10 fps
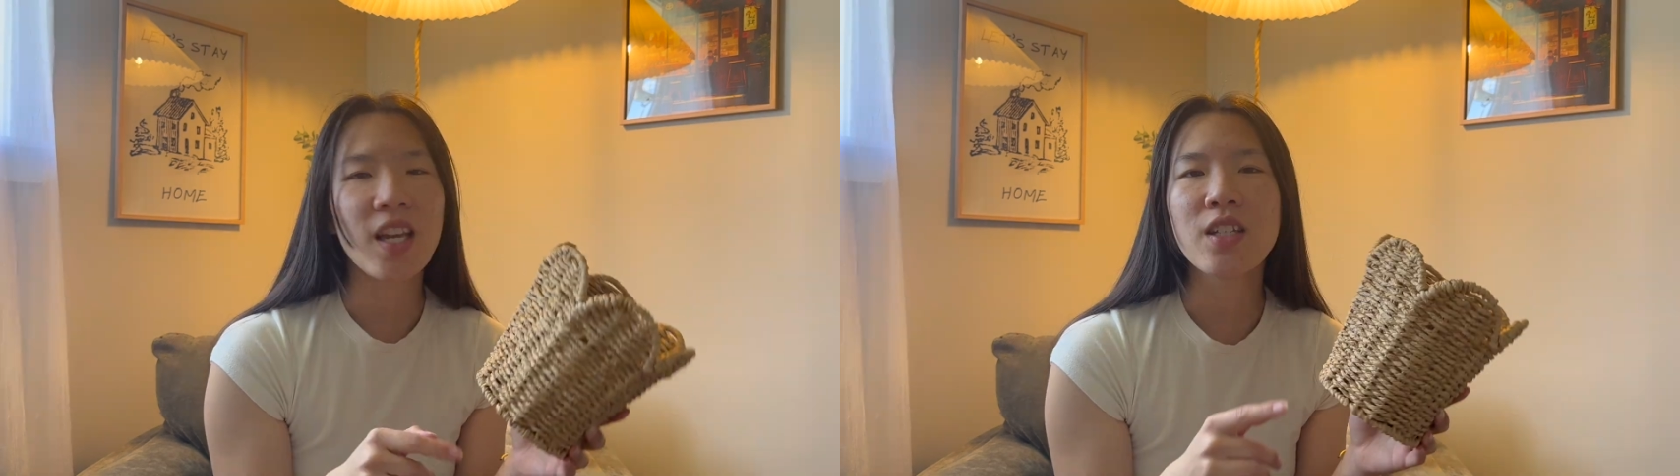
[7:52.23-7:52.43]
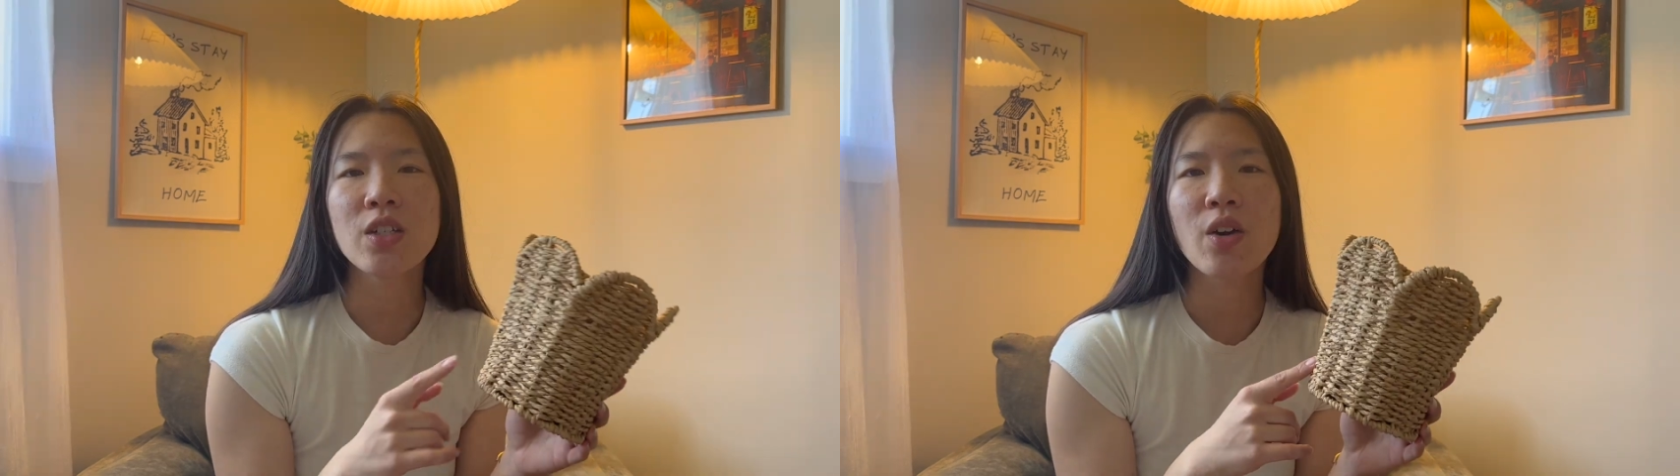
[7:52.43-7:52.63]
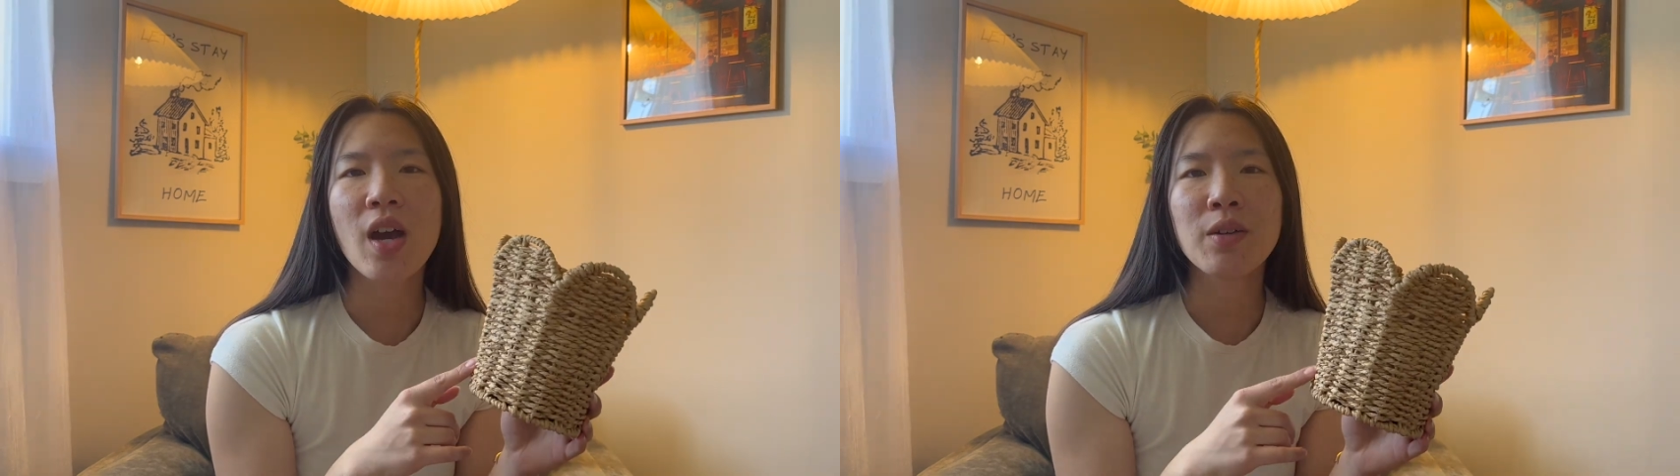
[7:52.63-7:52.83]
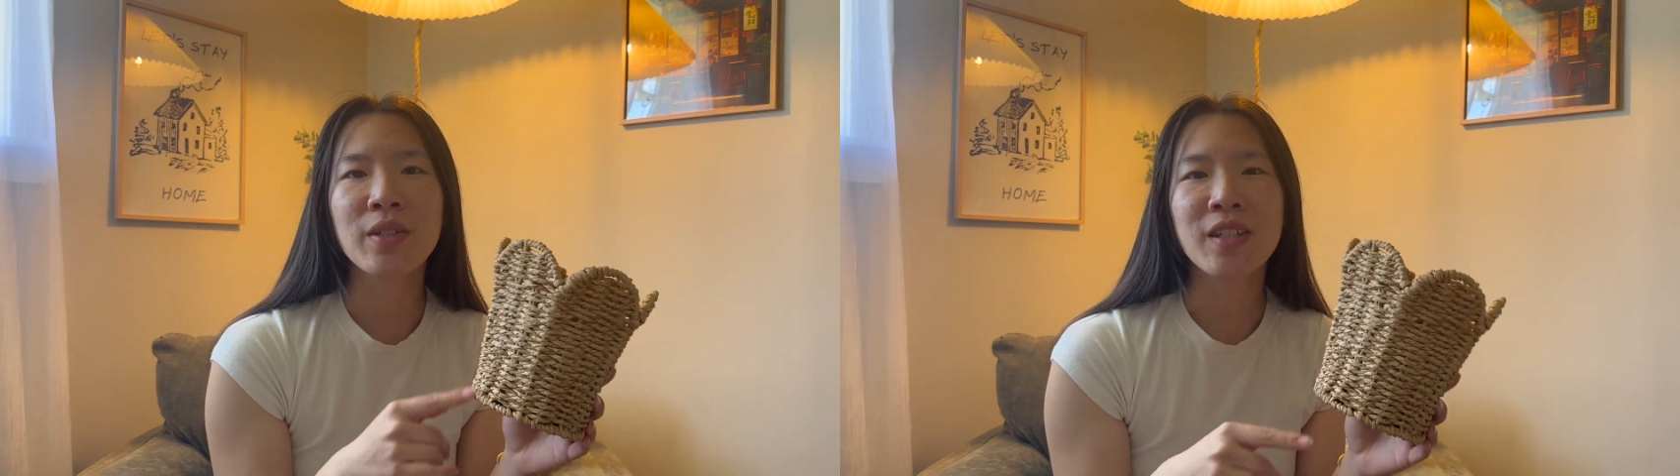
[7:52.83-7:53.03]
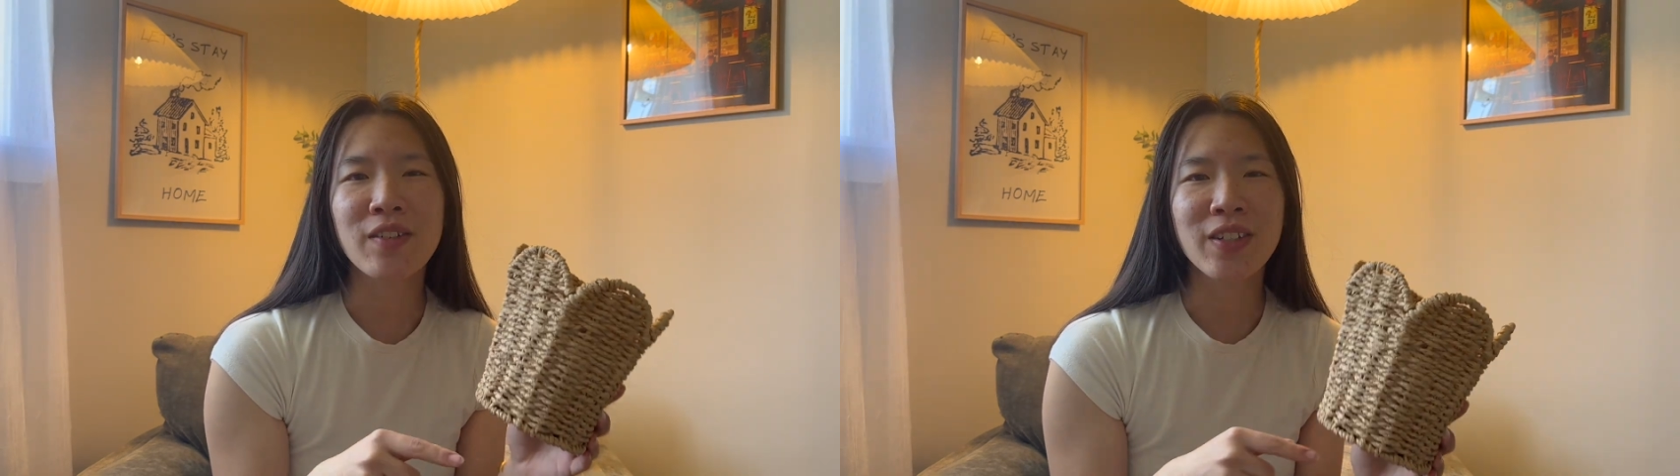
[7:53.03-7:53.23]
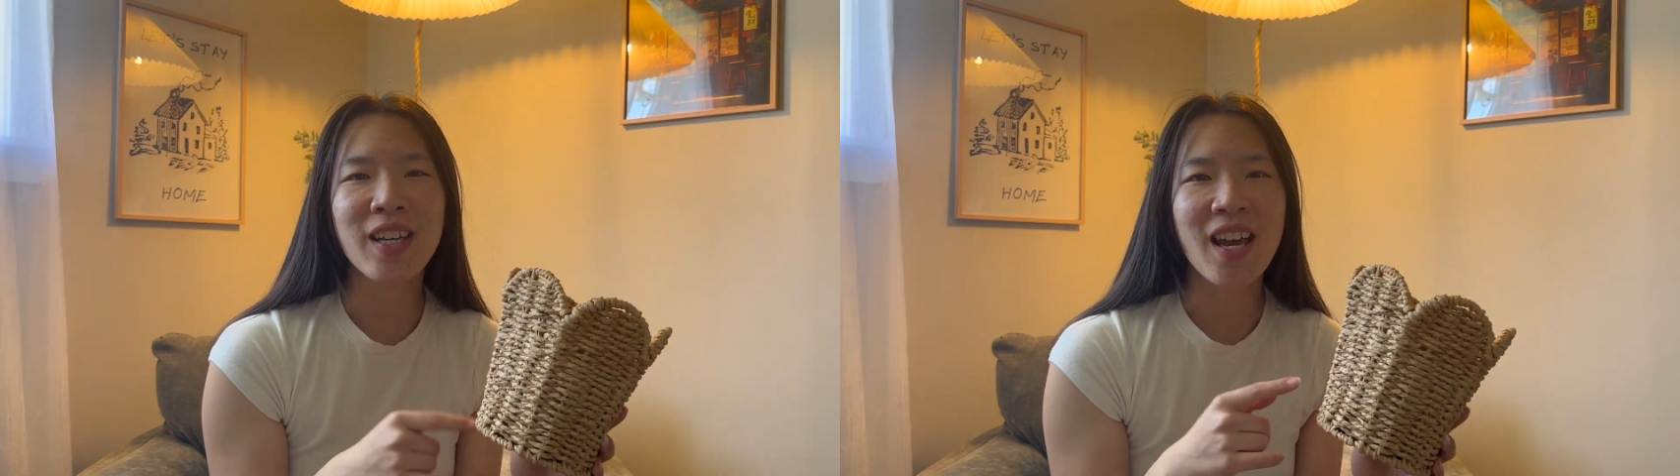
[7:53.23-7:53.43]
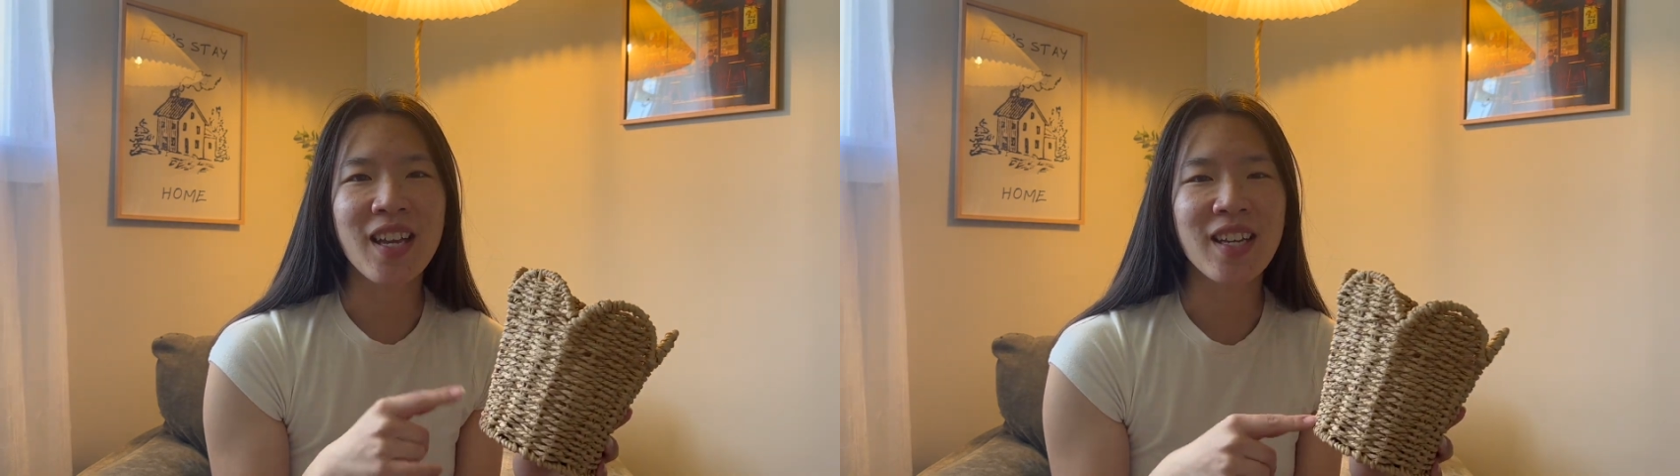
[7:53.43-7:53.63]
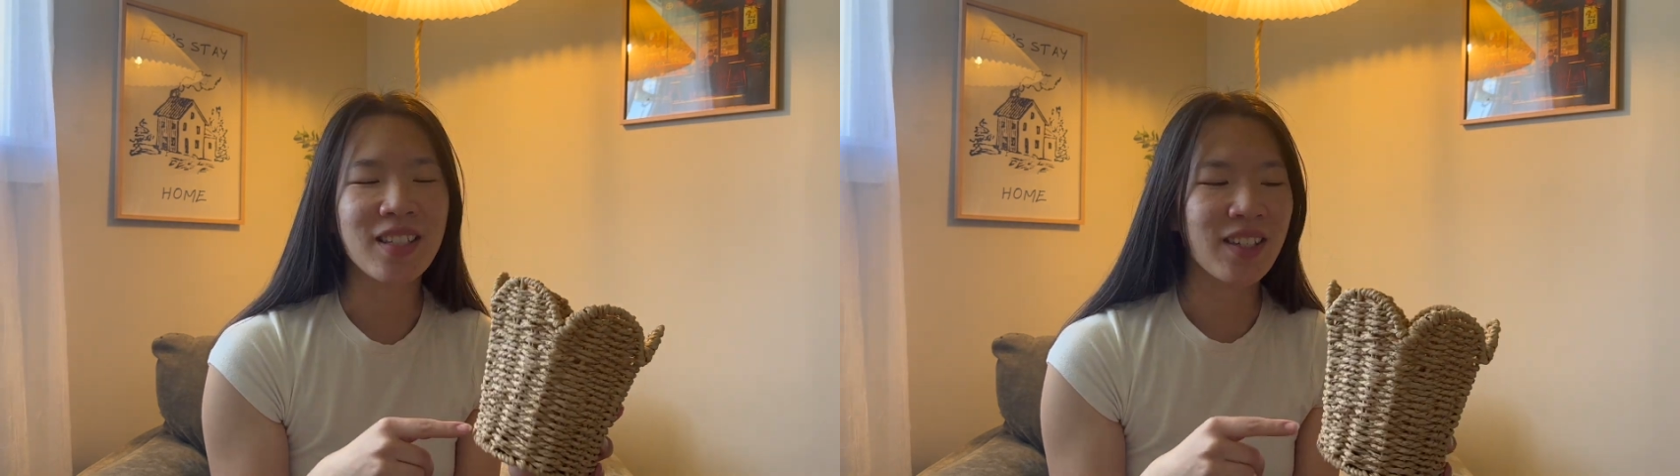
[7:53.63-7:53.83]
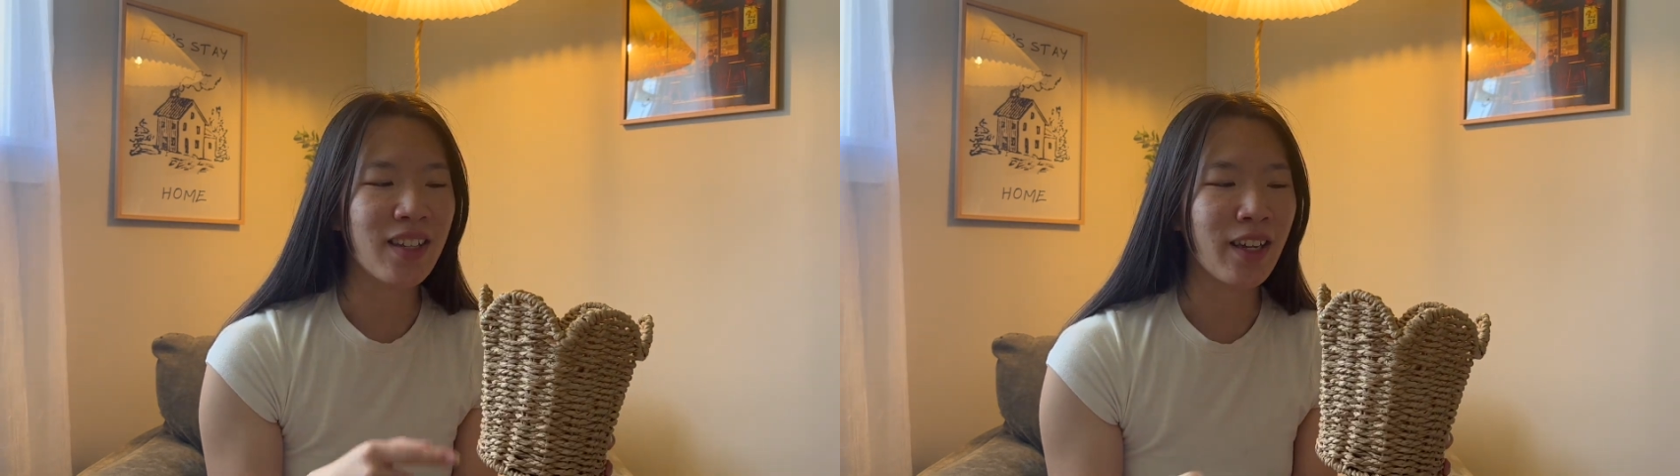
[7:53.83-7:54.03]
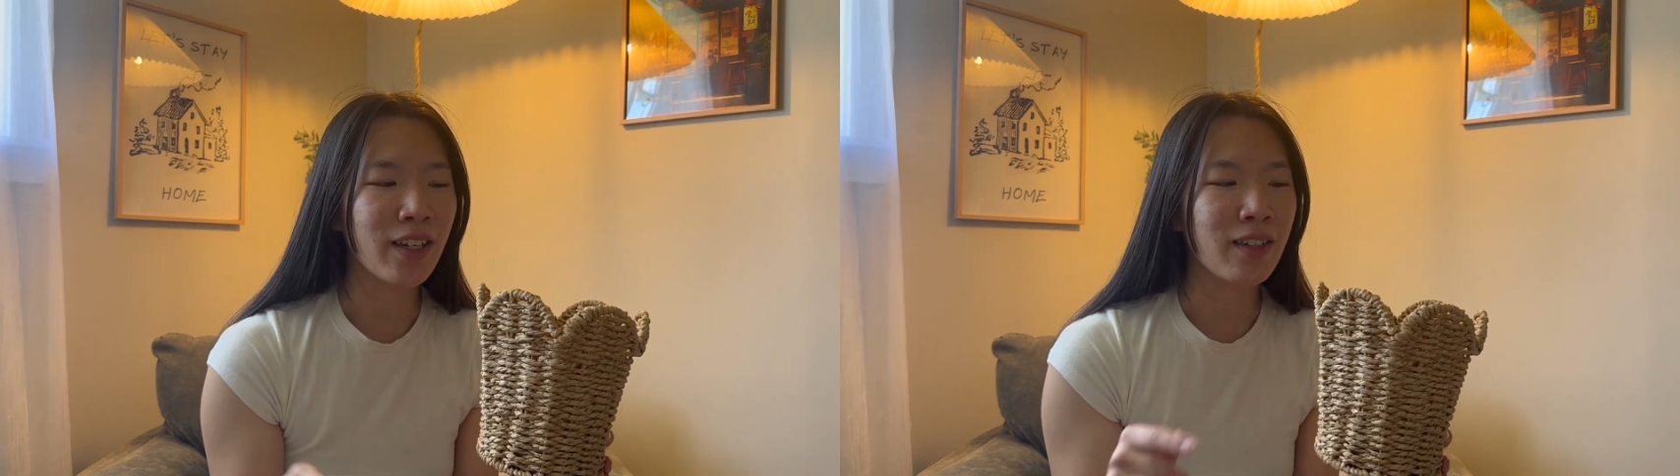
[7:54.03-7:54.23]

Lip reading: and so I would definitely head into there